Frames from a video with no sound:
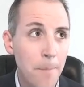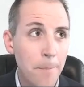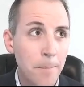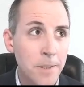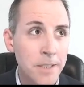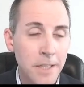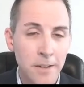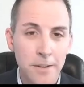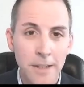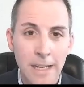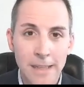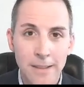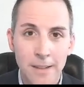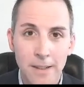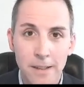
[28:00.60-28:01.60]
particularly
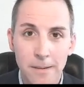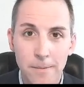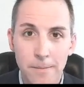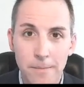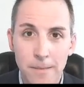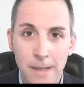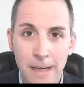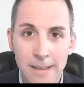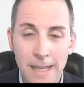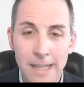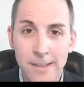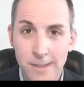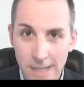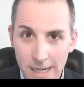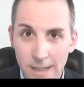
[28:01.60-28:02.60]
at
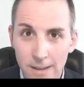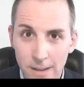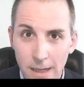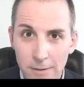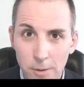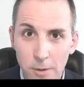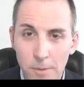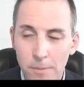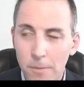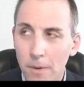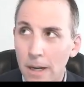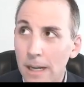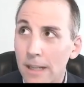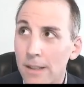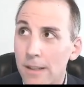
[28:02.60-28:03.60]
that second level,
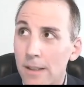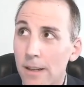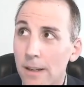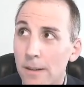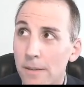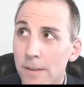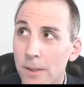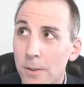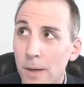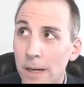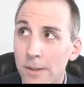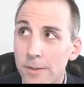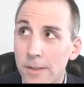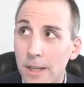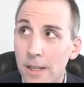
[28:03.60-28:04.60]
right? The
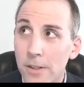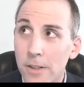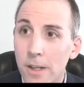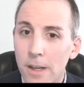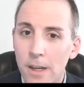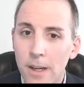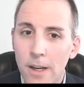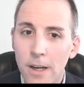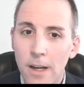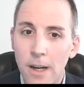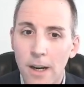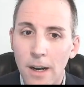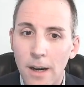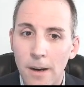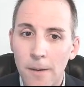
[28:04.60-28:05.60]
trial stage,
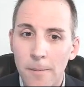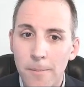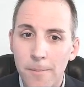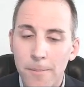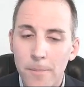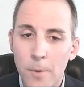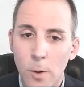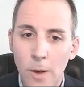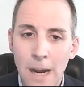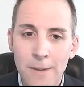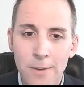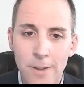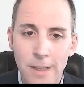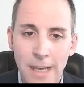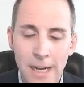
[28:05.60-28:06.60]
or
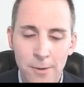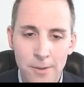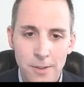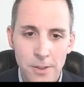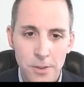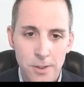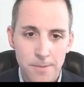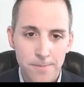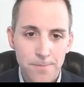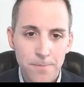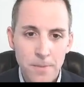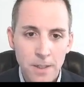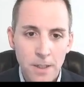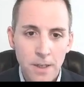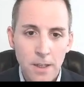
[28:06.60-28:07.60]
after the acquisition
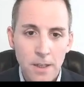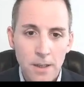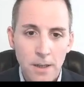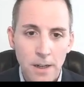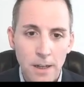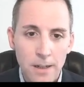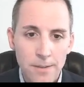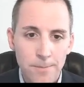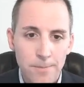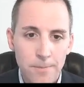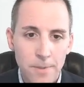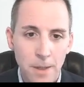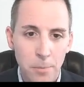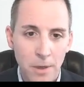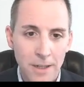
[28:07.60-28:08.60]

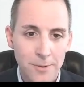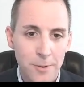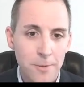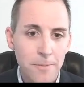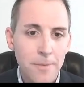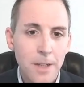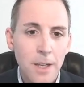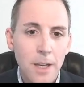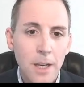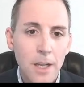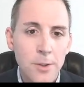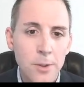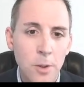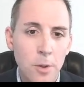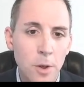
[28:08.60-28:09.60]
appraisal.
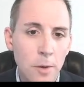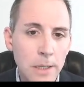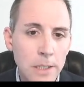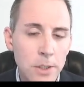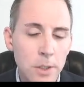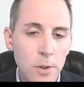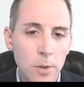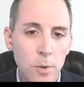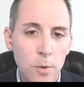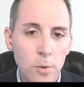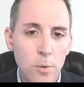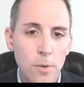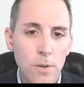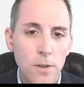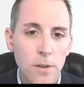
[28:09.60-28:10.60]
And so going
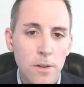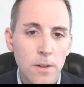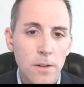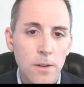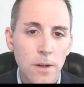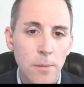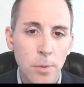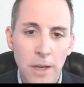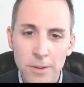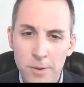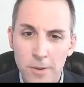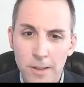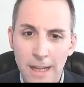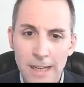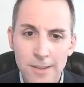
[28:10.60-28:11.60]
to
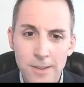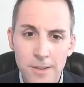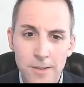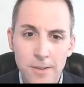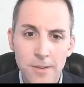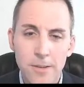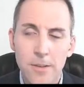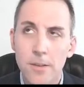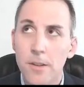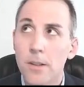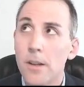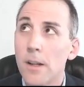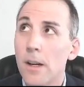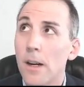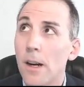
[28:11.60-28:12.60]
appraisal classes,
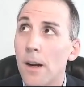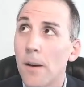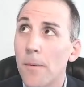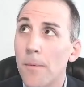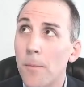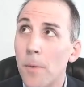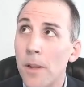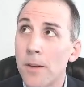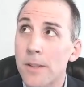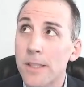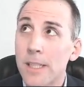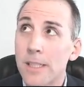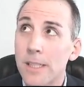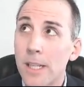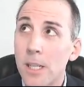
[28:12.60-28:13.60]
whether it's
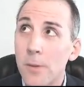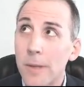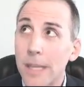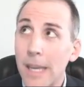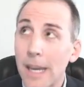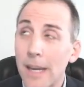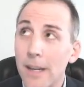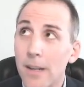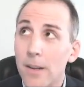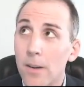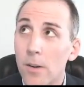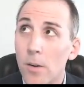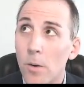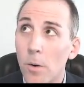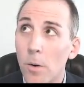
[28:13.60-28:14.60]
continuing ed
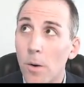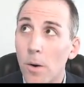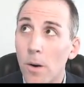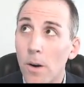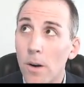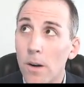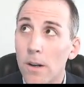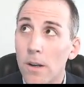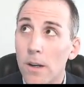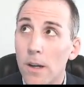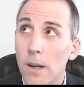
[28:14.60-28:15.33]
or